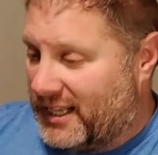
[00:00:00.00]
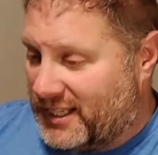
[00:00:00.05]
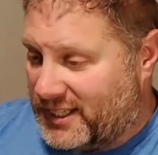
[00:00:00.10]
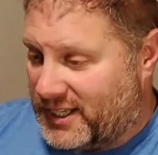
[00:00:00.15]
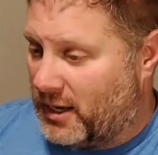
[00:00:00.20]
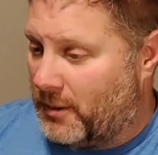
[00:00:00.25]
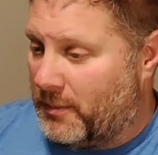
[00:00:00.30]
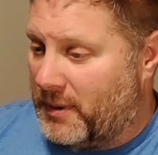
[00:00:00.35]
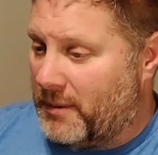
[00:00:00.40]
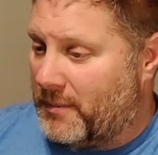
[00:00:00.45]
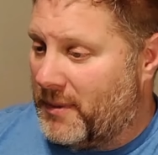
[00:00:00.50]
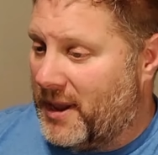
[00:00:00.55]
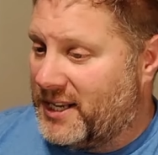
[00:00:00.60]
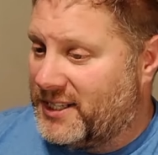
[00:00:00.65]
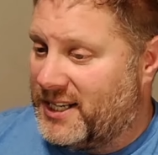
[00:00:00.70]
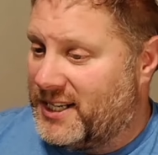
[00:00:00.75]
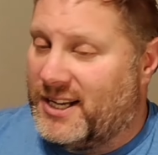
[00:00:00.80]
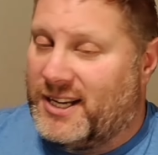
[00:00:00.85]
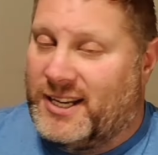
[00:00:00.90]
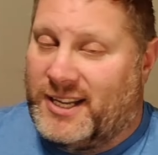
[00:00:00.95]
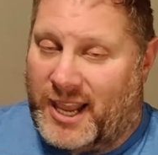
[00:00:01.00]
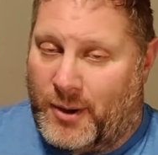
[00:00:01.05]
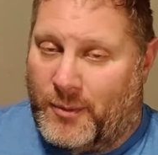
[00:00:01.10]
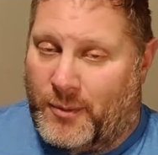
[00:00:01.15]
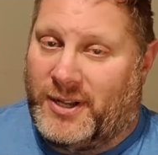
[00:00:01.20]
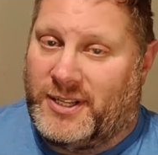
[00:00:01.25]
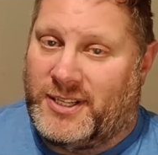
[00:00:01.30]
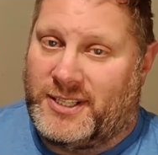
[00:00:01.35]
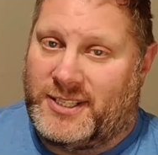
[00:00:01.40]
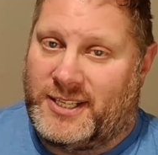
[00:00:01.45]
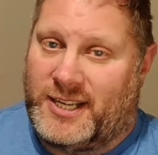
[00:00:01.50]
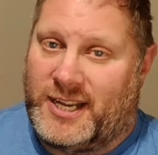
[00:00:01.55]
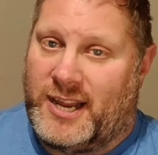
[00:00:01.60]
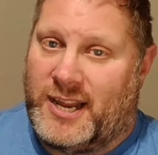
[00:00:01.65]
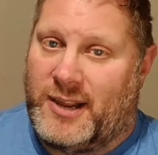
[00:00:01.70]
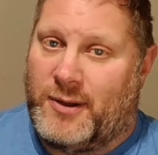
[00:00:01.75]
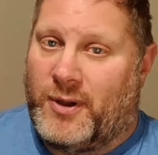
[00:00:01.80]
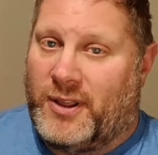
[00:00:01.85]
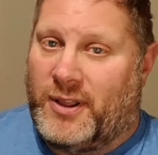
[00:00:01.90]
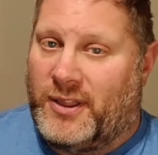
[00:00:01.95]
It's gonna be amazing. Can't wait to
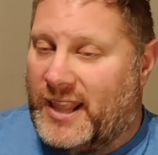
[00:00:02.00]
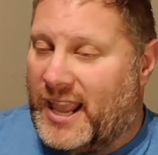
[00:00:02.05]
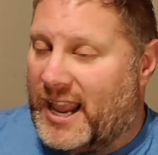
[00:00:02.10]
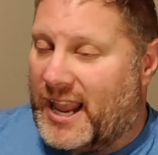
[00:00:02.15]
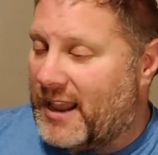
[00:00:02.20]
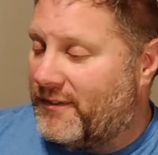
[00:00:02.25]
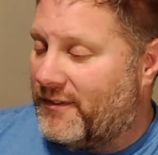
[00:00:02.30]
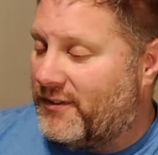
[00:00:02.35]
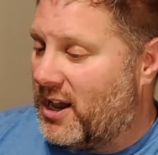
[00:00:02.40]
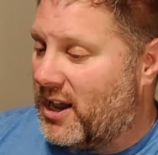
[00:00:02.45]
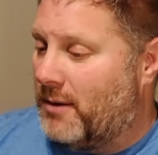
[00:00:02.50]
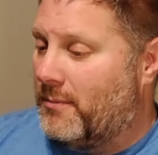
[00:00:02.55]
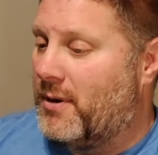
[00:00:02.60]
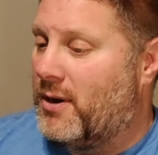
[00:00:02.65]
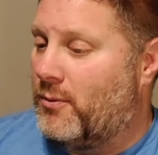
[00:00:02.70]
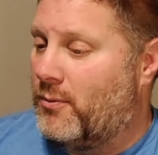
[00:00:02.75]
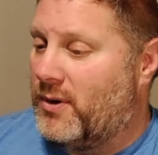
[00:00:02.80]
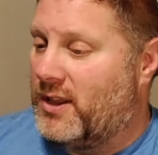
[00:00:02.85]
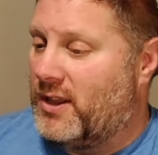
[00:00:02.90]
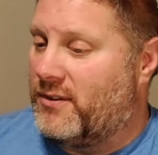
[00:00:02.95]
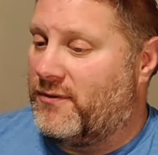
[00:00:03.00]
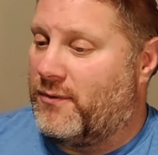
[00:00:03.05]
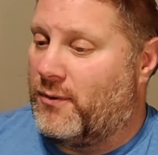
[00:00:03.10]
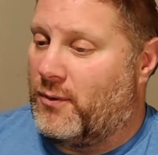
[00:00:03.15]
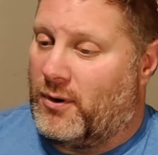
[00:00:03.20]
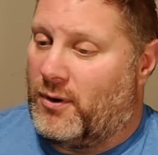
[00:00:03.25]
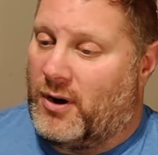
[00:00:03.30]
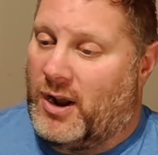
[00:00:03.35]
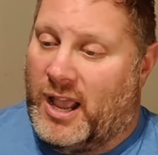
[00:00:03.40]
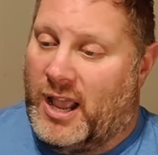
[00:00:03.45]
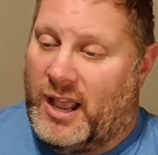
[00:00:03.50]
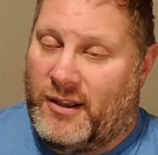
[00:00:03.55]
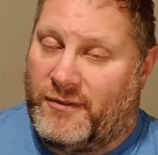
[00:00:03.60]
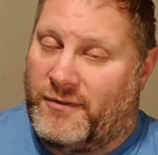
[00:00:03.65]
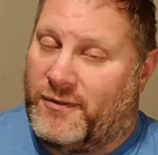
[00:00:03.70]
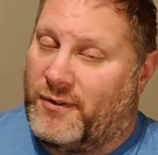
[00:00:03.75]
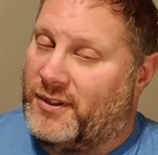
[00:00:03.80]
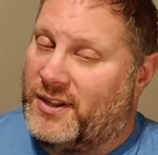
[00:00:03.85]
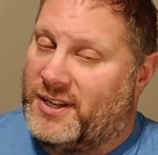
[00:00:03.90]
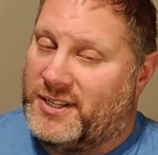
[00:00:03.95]
see what they have come up with
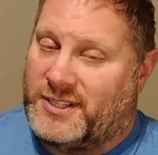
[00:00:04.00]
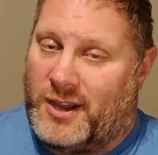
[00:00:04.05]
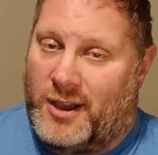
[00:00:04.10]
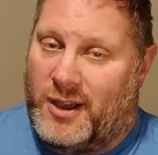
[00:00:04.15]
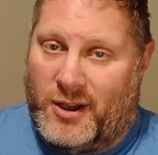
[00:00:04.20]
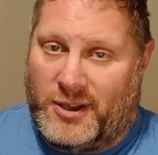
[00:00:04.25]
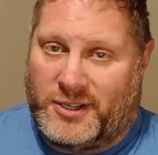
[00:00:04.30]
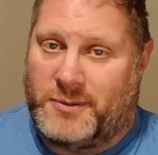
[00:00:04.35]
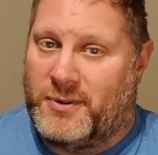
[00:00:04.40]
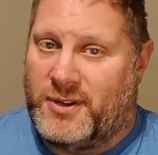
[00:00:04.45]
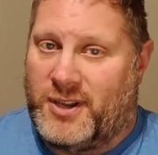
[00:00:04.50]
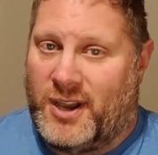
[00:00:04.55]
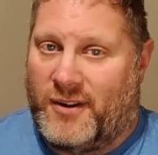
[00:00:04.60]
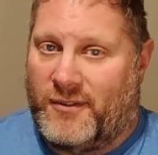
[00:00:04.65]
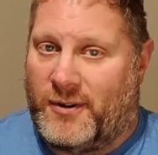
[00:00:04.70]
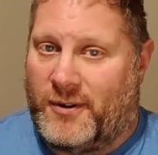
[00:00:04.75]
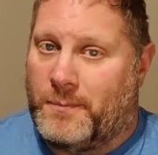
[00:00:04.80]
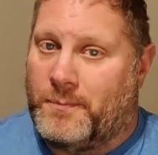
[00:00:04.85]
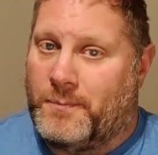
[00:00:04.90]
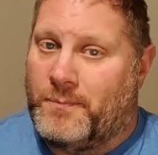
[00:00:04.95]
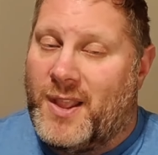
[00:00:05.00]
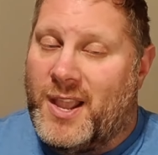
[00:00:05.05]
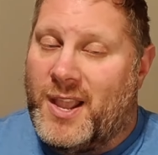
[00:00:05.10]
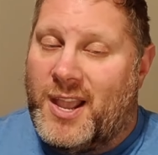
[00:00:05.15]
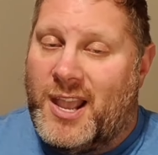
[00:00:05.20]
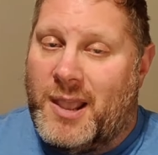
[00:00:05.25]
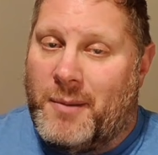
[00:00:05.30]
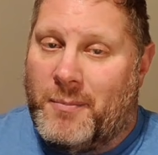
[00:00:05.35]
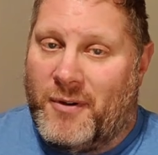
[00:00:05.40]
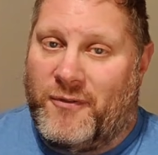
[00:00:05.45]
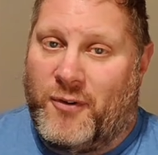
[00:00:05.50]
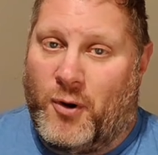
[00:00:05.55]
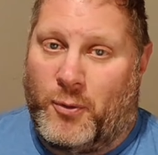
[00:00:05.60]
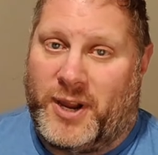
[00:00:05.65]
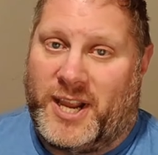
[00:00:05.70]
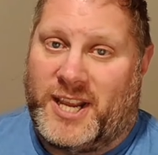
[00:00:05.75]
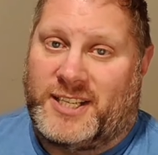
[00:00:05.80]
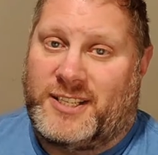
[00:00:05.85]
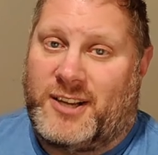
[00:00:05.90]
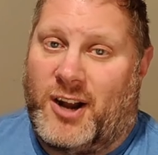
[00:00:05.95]
for this awesome cover. Before
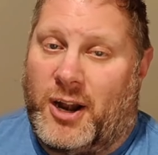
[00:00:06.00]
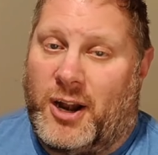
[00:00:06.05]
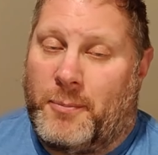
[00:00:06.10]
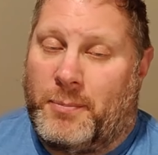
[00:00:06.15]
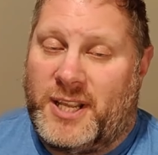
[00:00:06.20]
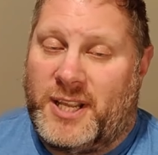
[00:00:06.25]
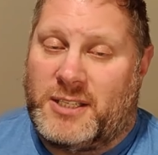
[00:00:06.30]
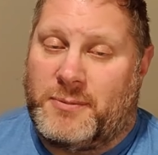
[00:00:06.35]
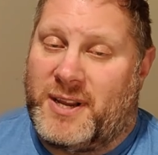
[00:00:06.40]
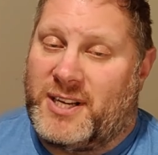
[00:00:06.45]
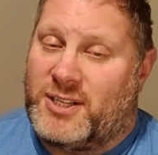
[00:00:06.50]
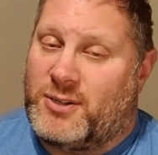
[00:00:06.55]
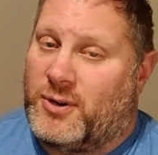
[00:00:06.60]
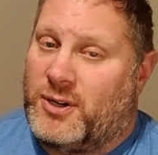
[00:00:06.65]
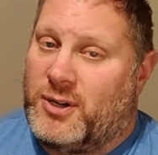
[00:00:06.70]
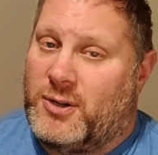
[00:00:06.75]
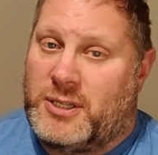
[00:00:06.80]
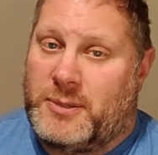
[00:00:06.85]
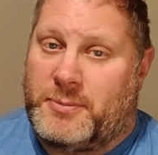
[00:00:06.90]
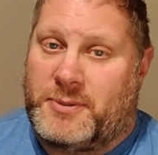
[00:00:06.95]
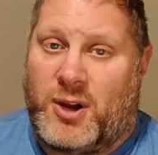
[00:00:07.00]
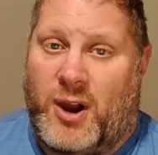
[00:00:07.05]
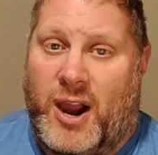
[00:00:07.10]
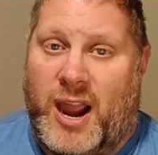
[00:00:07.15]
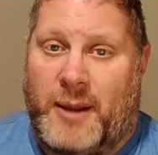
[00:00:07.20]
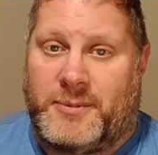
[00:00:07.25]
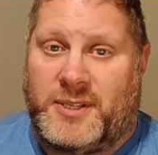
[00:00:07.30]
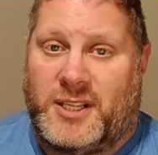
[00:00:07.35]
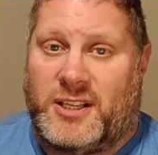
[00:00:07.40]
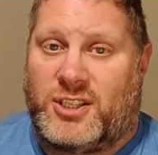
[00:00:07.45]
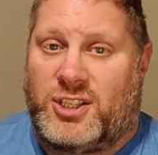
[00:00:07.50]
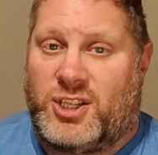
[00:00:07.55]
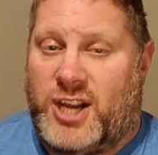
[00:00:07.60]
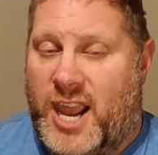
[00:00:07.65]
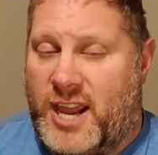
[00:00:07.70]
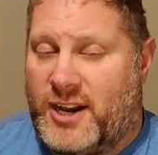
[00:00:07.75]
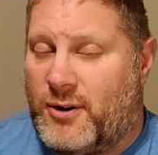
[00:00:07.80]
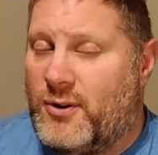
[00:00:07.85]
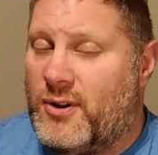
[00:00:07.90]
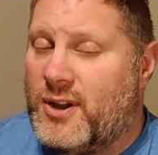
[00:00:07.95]
we get started, please make sure you subscribe to the
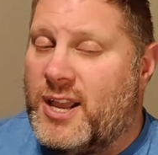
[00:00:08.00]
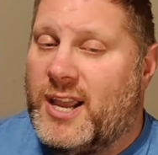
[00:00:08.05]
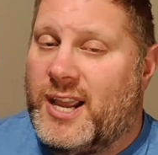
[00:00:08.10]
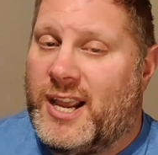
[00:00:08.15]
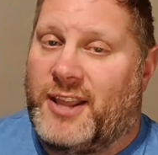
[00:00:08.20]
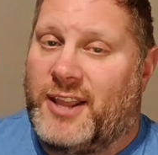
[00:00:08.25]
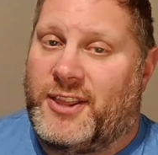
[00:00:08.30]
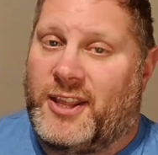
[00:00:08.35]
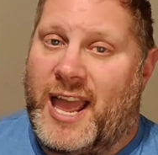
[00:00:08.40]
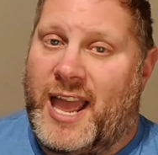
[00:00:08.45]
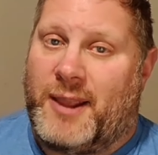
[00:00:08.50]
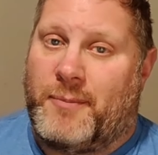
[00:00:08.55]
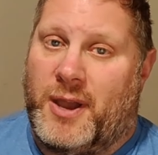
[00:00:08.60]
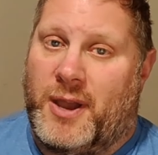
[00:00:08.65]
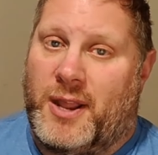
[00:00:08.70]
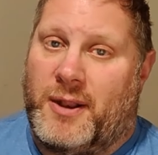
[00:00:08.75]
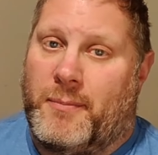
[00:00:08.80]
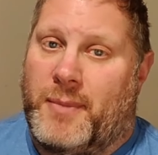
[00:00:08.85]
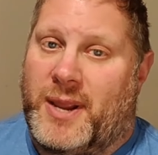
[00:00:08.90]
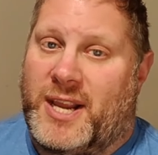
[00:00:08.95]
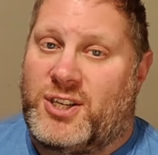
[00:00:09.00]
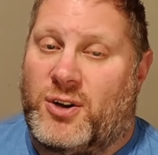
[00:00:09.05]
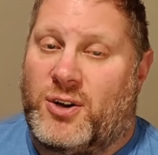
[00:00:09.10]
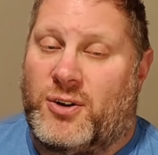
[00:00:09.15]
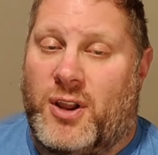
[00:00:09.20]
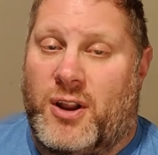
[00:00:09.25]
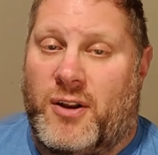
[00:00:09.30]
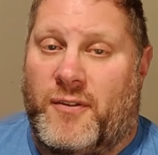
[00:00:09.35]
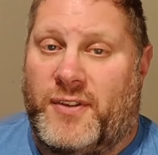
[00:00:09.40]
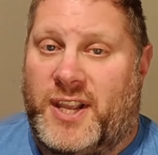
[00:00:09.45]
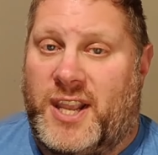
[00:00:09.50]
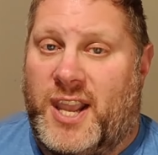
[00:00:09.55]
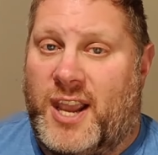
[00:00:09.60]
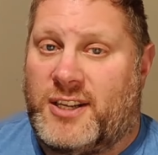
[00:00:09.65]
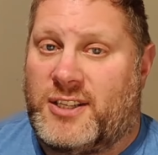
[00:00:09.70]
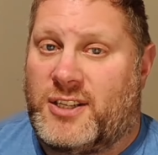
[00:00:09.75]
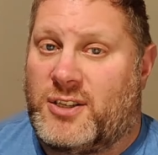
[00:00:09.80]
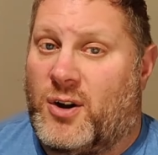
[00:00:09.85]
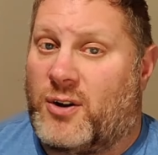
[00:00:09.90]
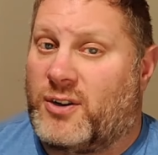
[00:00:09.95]
channel, hit the like button, make sure
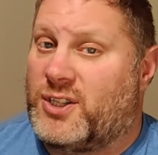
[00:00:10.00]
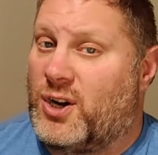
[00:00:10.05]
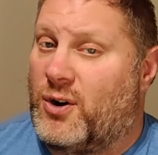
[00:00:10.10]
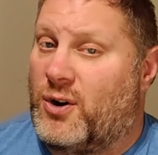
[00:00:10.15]
notifications are